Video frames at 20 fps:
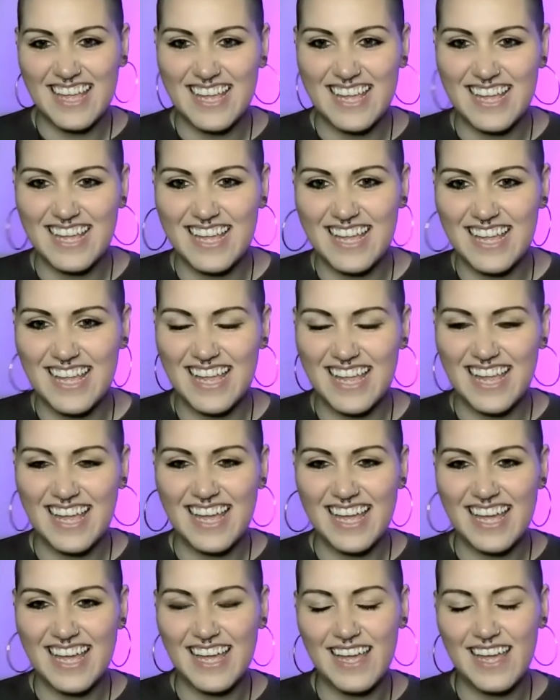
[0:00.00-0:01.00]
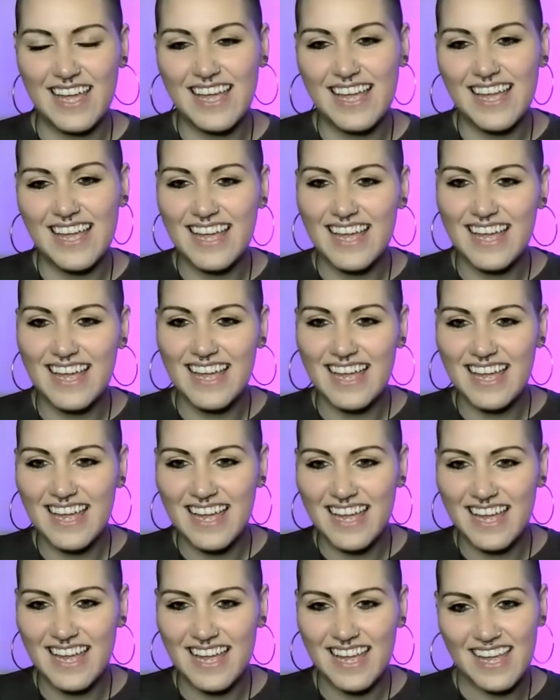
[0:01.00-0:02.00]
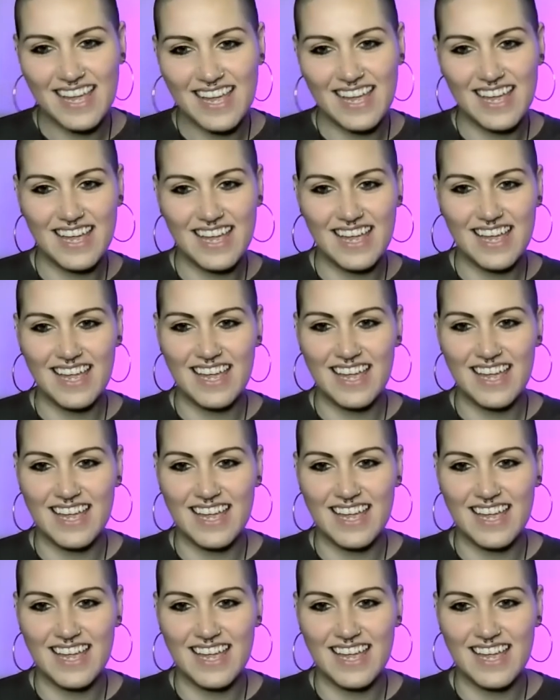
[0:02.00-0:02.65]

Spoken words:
(silent)